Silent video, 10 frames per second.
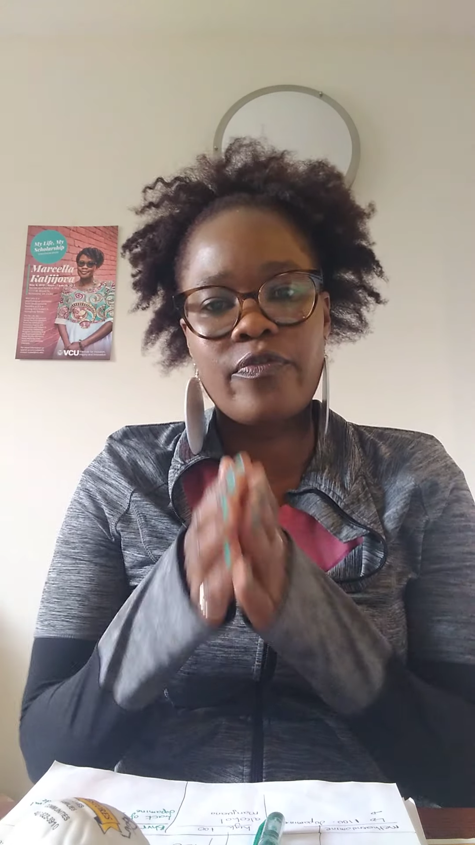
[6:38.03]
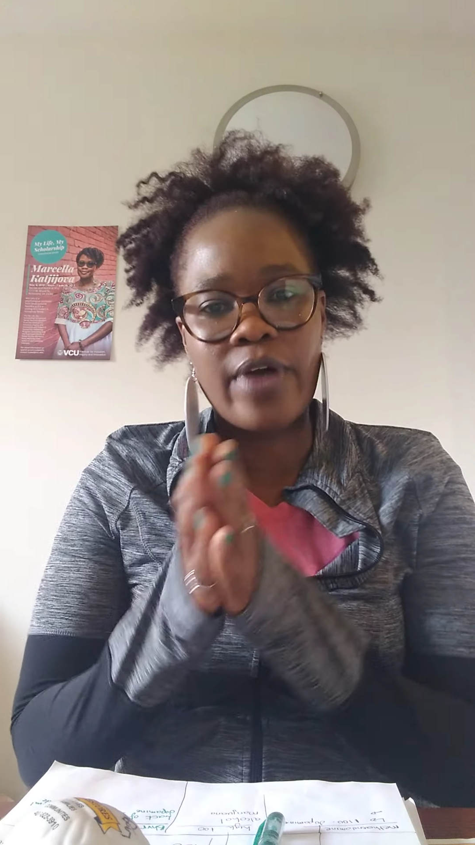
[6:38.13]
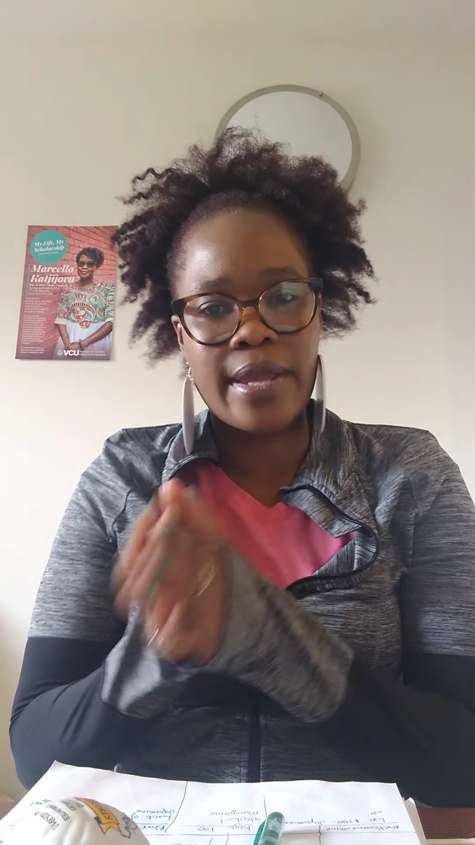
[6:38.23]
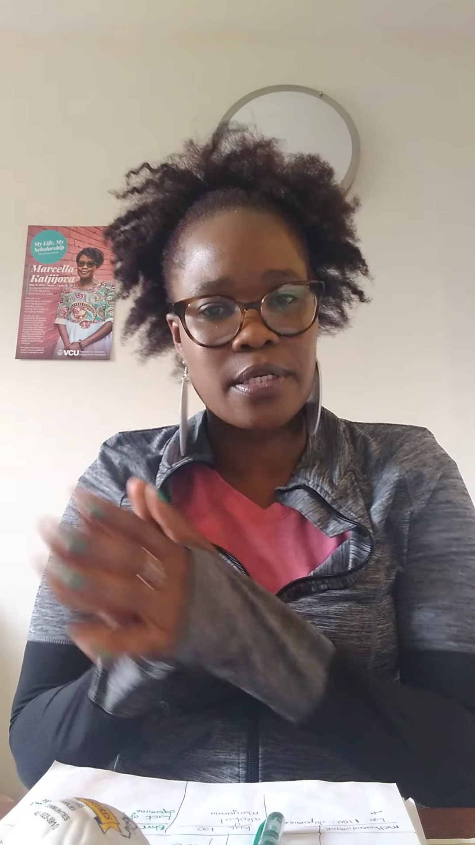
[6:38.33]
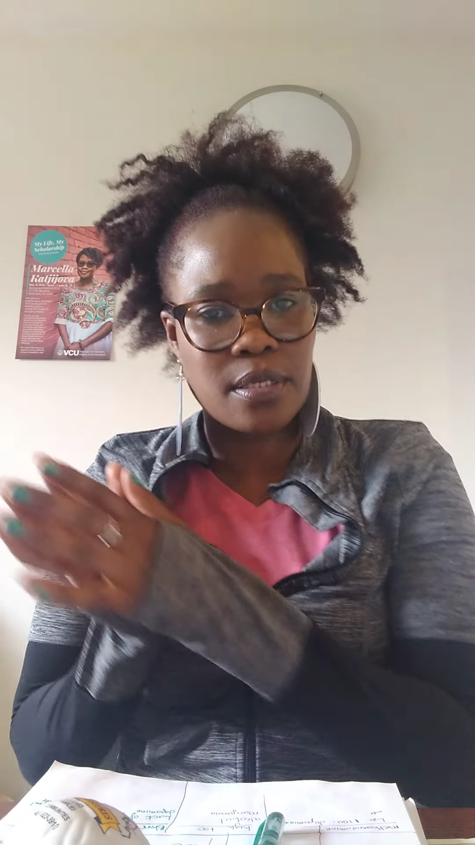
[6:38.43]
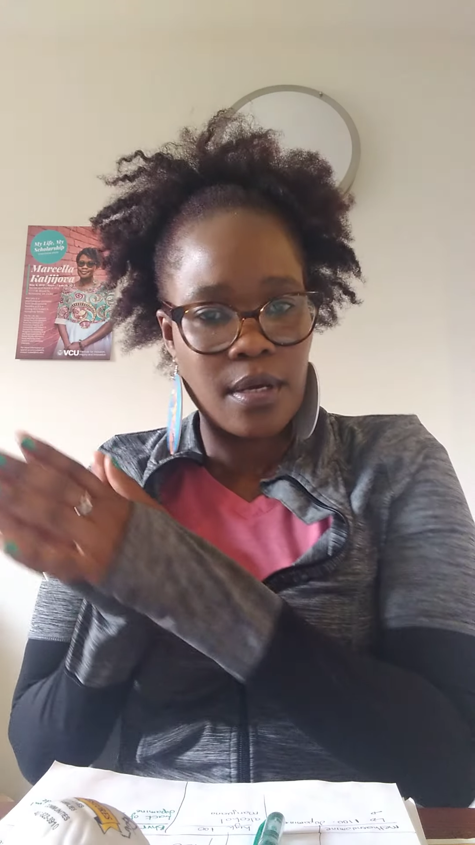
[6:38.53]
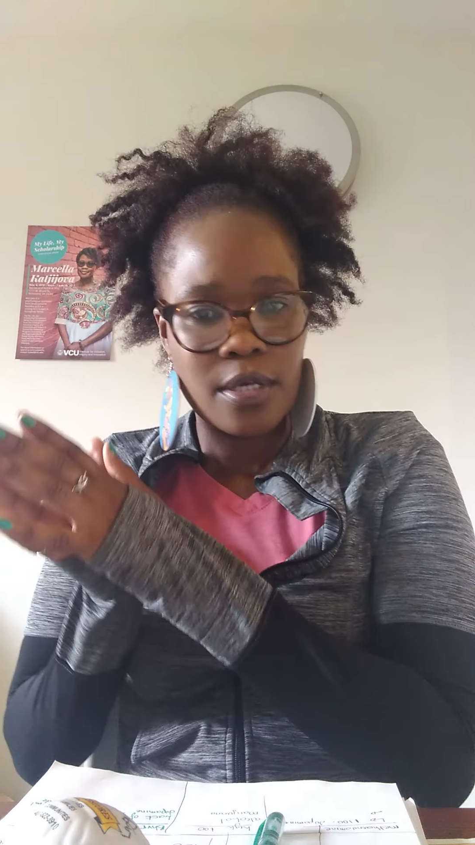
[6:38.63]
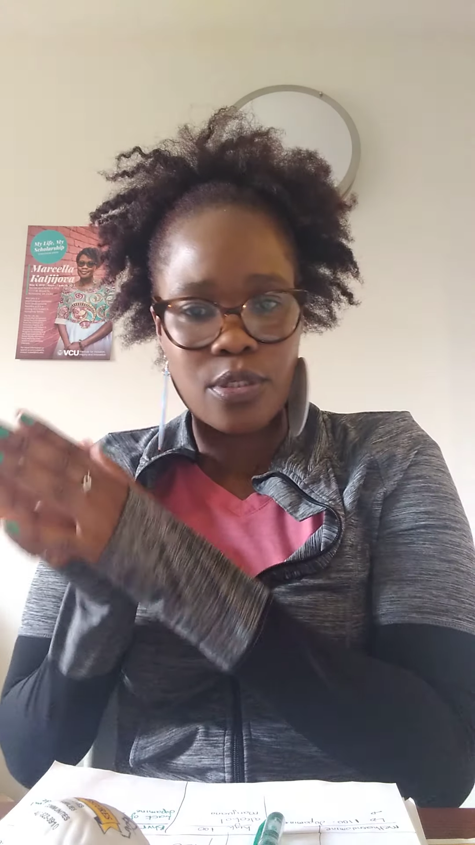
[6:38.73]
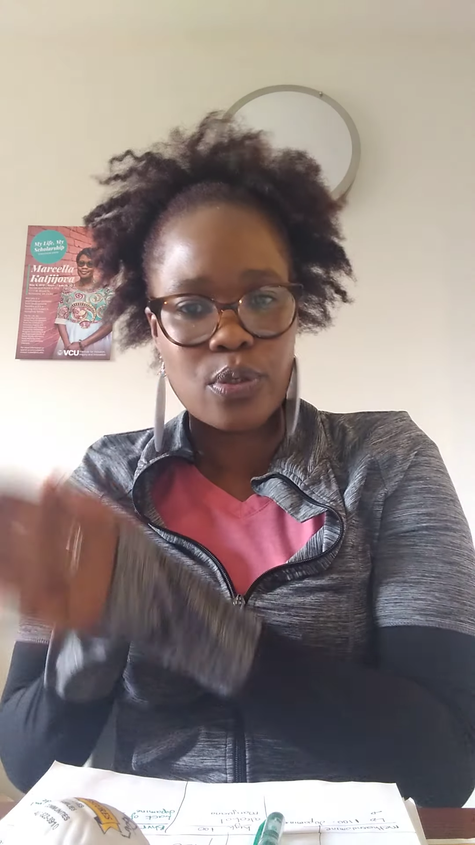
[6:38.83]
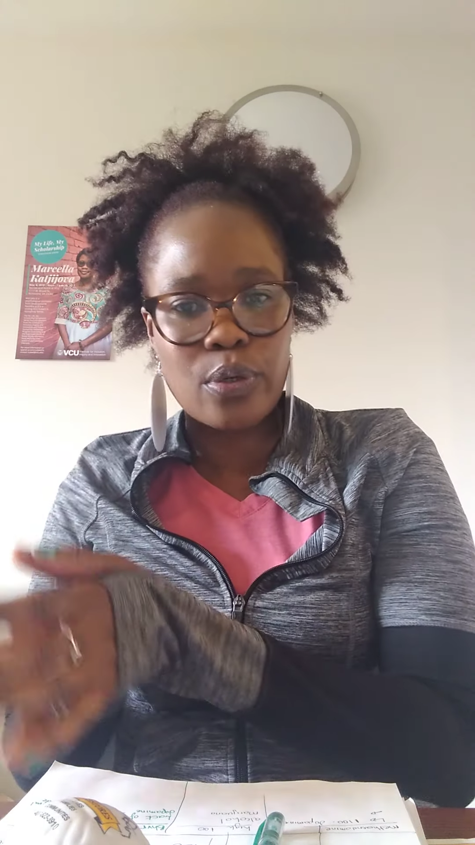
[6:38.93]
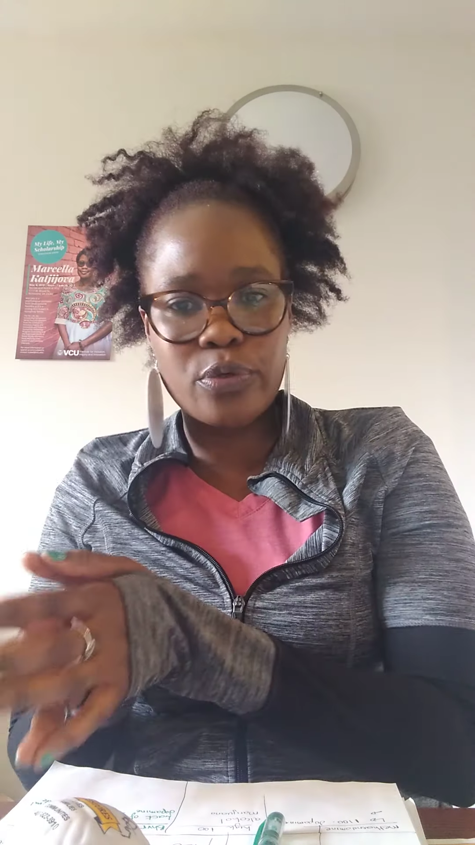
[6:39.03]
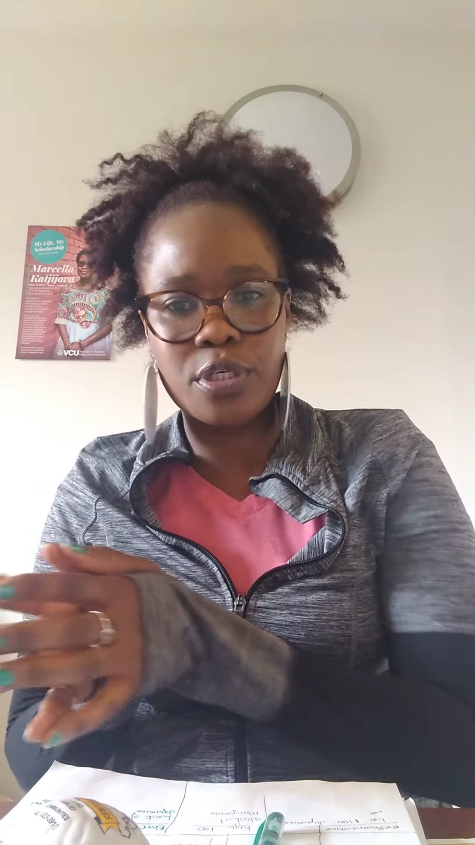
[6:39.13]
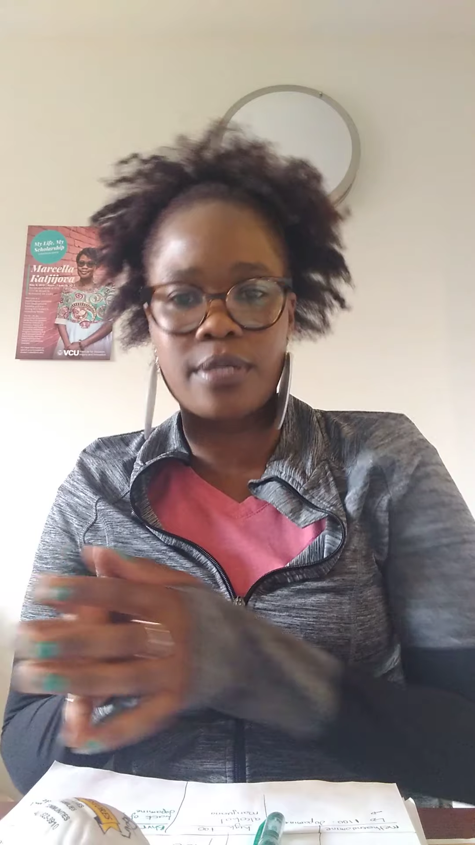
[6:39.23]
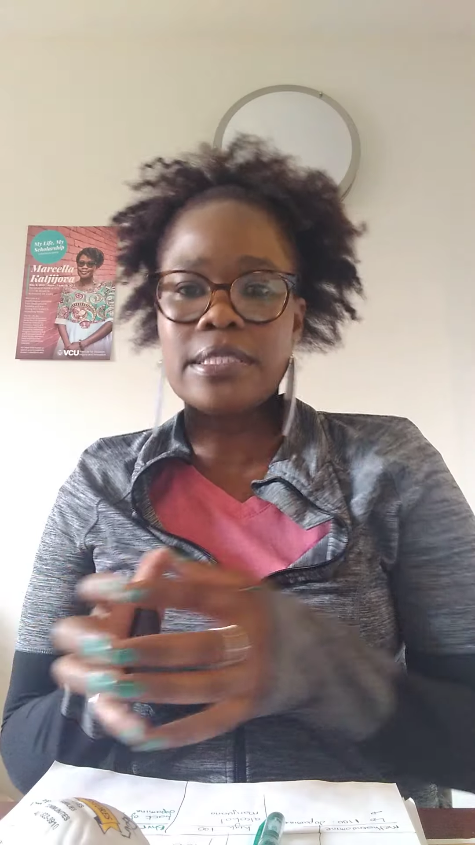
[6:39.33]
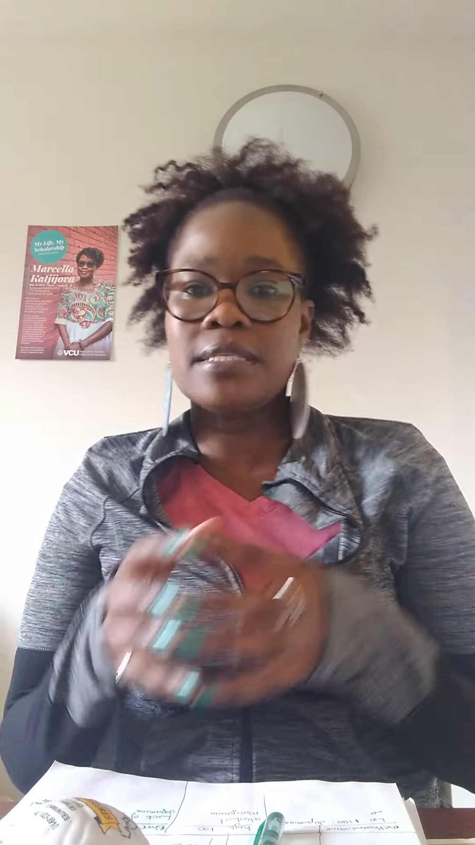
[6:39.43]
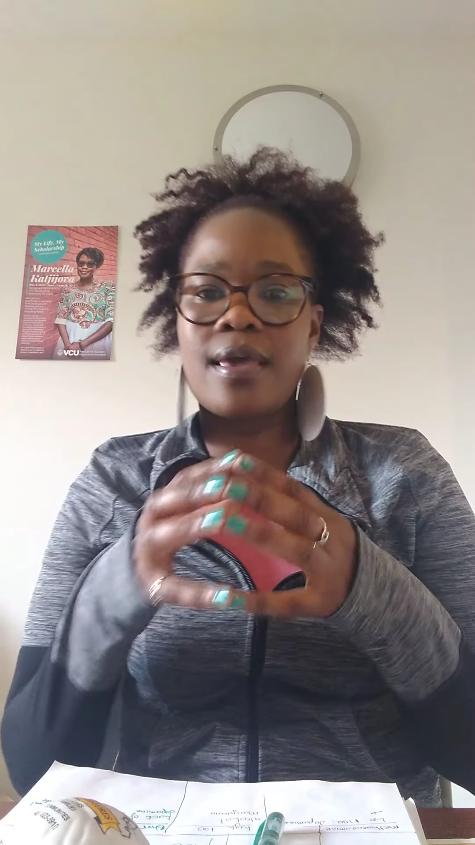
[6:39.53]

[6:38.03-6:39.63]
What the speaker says: find solutions.